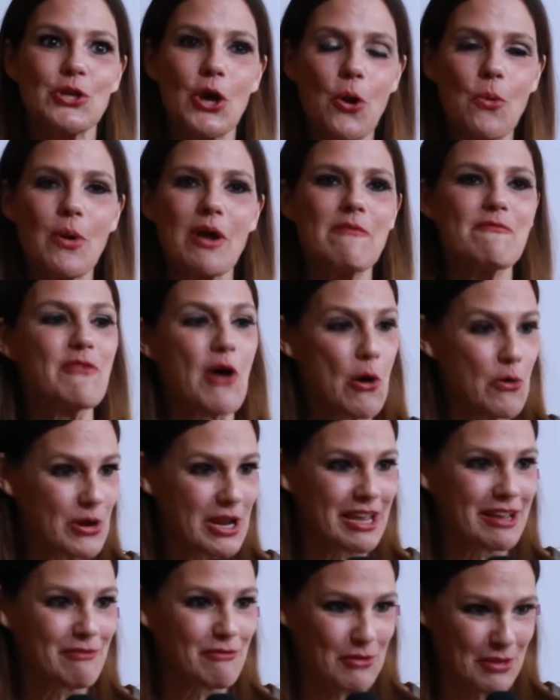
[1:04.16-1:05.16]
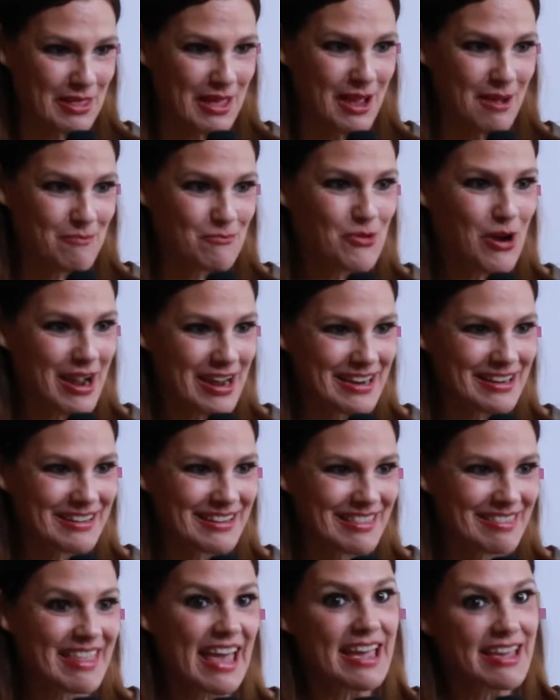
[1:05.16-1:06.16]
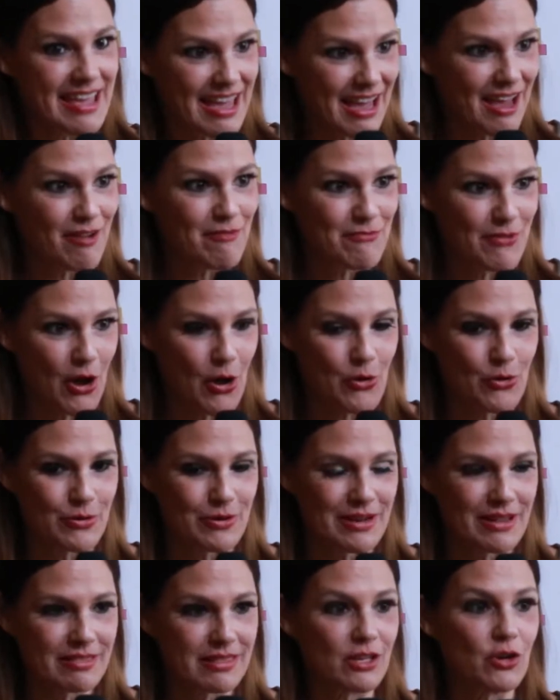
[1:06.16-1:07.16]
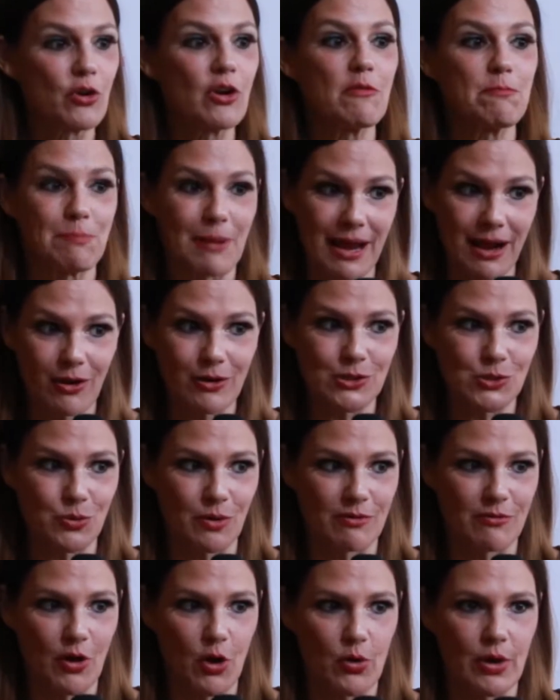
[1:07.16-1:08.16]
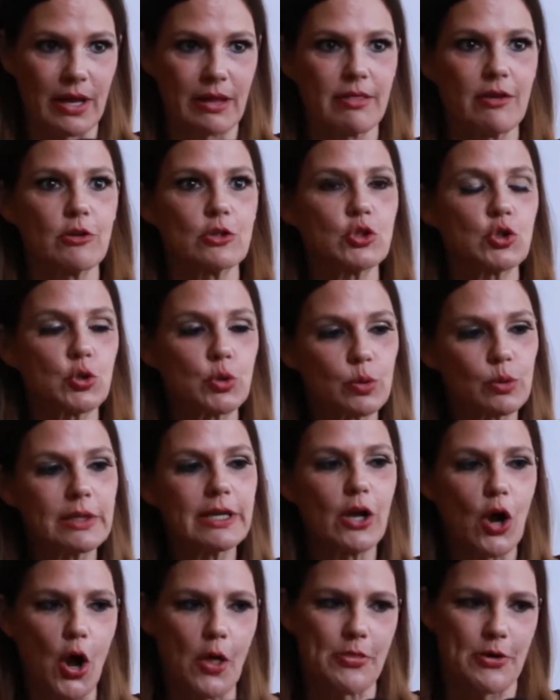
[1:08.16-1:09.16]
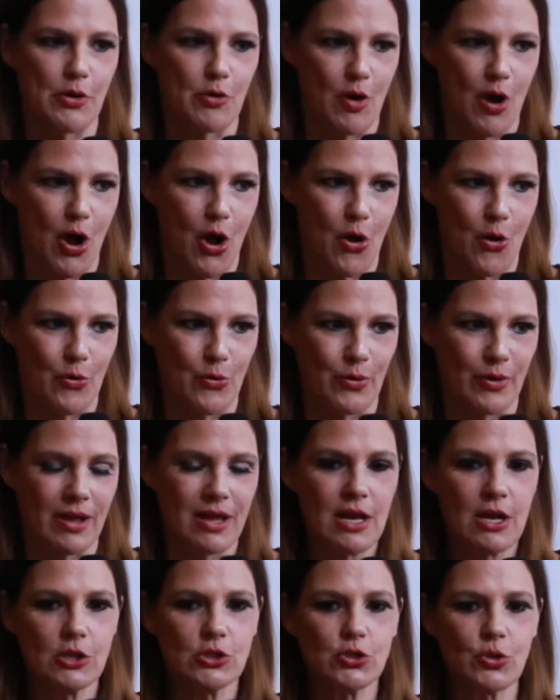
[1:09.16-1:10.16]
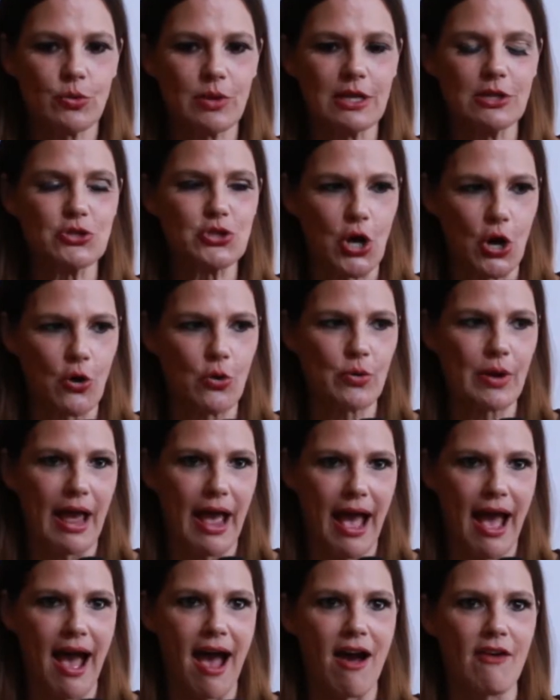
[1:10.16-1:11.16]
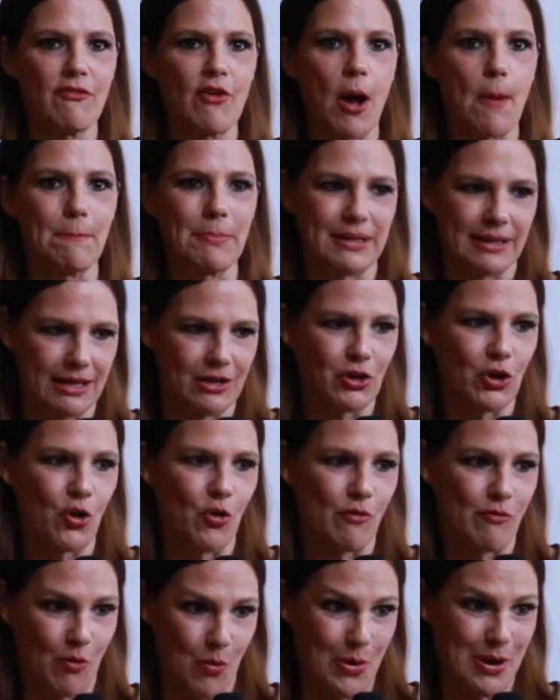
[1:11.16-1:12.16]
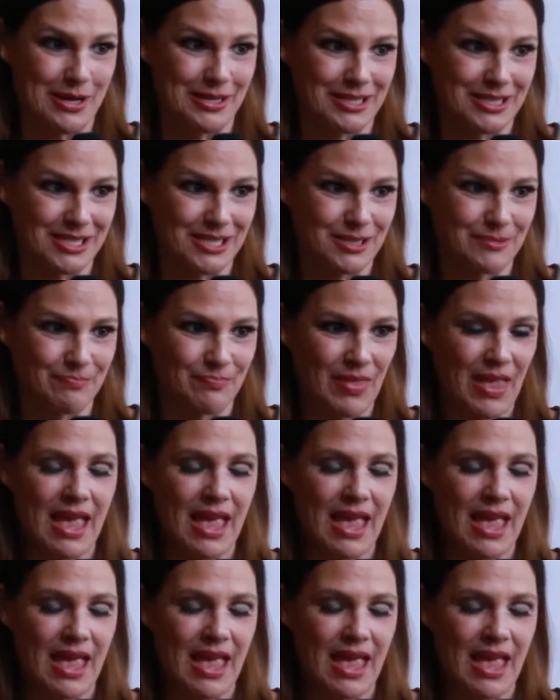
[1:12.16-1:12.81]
no one voting for them, right? They can't vote. They don't have parents who are voting. They're truly on their own. So they don't have a political voice.